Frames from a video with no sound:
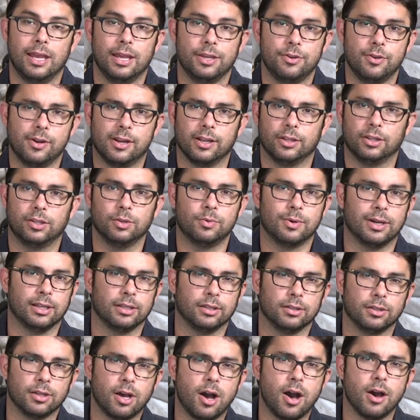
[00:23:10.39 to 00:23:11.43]
You can do a
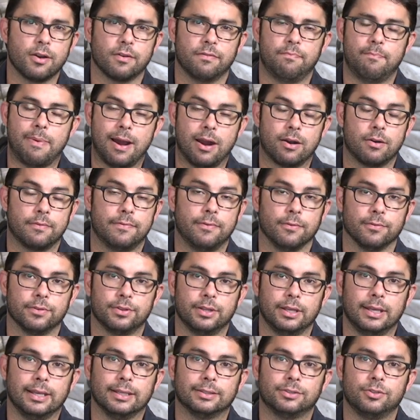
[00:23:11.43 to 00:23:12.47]
lot of powerful
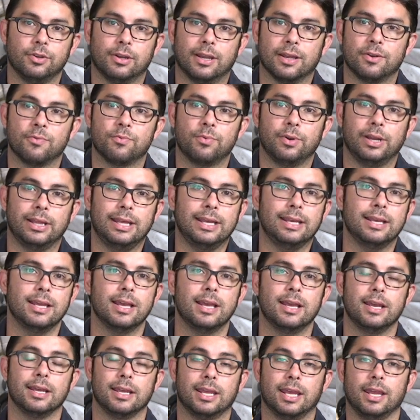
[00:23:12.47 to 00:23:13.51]
things. You can really
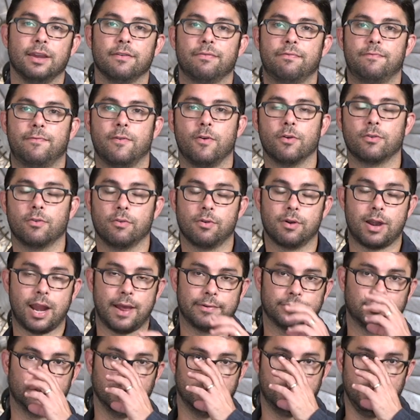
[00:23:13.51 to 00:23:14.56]
give
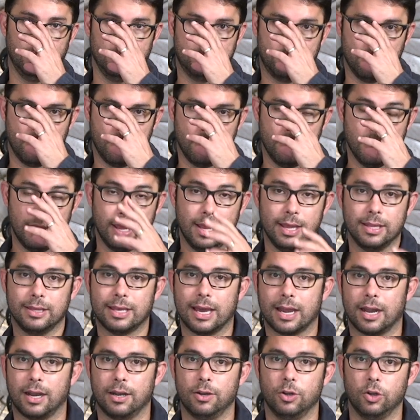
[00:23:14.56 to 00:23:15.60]
photographs to people
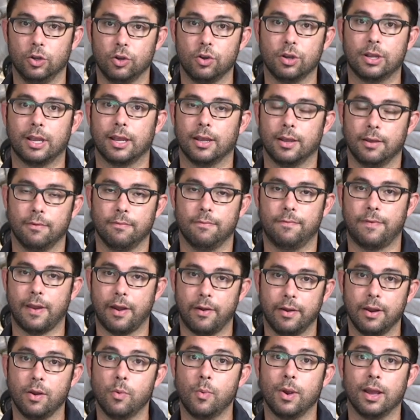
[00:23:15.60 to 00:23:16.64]
that look
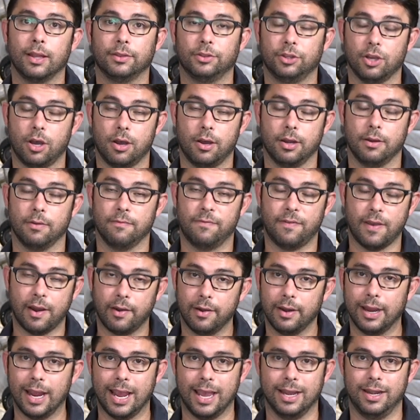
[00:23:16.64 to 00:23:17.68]
very well done,
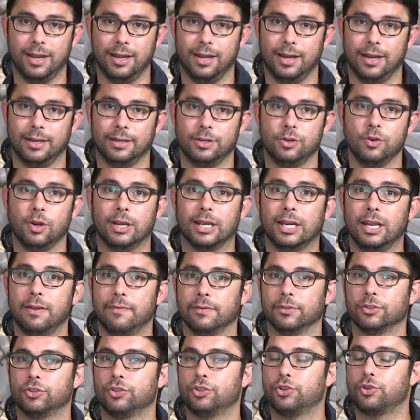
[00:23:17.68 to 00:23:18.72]
very edited. You can
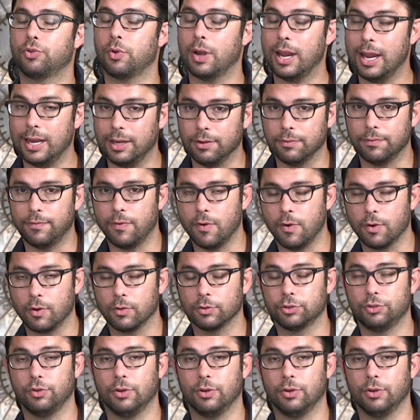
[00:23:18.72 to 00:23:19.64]
even straighten photos.